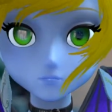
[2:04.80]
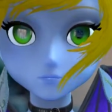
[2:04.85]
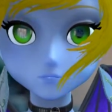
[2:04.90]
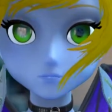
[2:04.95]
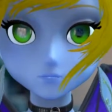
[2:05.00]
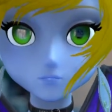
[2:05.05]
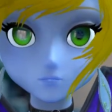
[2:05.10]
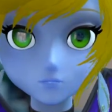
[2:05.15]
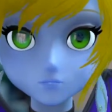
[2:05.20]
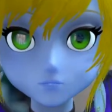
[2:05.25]

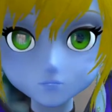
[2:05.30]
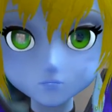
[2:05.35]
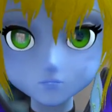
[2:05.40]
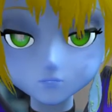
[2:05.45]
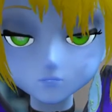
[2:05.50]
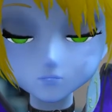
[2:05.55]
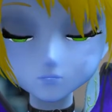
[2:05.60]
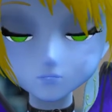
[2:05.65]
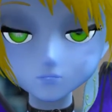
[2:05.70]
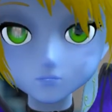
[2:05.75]

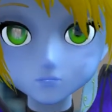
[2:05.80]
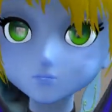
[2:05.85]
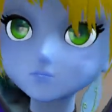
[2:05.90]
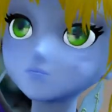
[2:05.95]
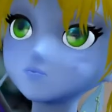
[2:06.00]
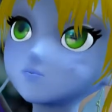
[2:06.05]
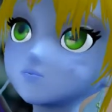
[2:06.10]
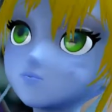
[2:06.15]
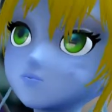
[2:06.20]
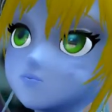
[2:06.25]

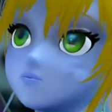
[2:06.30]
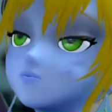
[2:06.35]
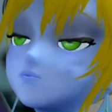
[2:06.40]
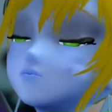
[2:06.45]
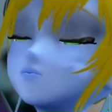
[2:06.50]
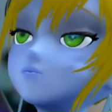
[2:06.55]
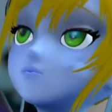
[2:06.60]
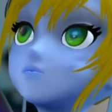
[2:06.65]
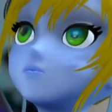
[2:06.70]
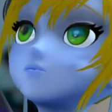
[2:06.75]

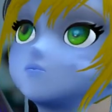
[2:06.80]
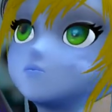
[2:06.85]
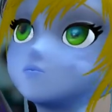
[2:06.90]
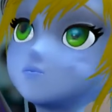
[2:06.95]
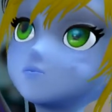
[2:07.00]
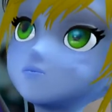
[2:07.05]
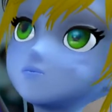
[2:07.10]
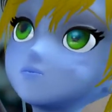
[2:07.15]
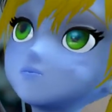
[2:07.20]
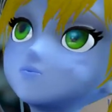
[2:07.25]

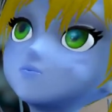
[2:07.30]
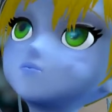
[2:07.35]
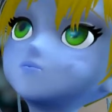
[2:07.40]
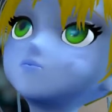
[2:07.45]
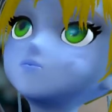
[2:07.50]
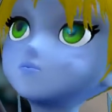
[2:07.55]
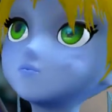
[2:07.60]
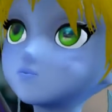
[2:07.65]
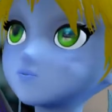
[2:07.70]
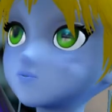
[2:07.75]

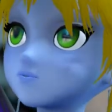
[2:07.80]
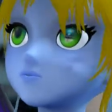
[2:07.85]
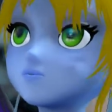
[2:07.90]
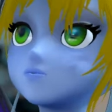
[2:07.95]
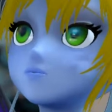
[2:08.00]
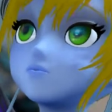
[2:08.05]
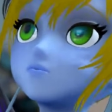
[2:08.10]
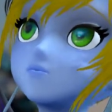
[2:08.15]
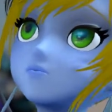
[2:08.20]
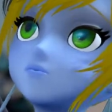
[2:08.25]

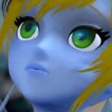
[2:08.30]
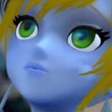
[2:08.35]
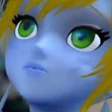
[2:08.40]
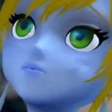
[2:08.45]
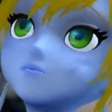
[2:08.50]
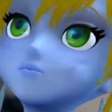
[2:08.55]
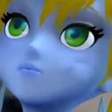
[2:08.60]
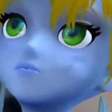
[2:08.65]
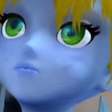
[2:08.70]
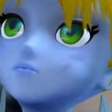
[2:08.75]

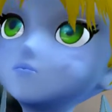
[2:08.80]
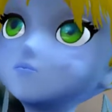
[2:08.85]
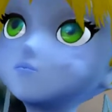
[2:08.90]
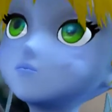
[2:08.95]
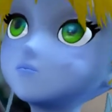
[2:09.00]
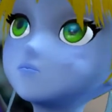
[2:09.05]
[no speech]